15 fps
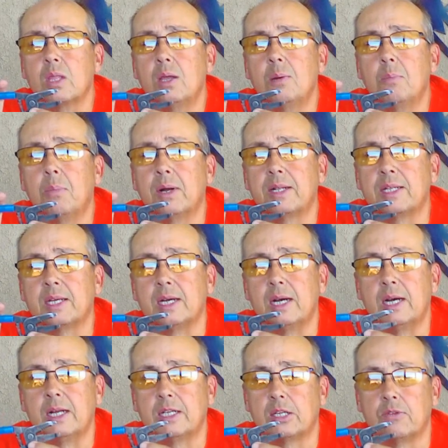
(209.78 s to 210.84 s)
But
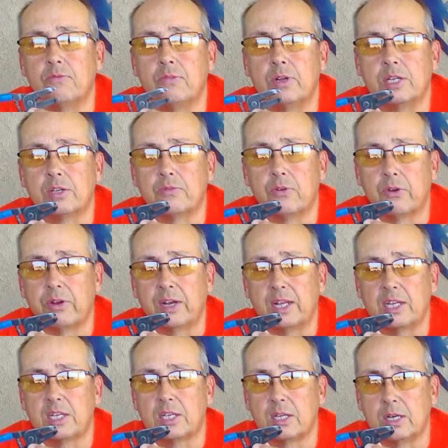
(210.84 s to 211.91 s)
it's a very
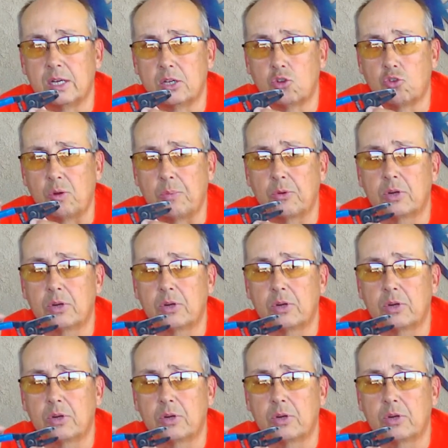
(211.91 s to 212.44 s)
nice stripper.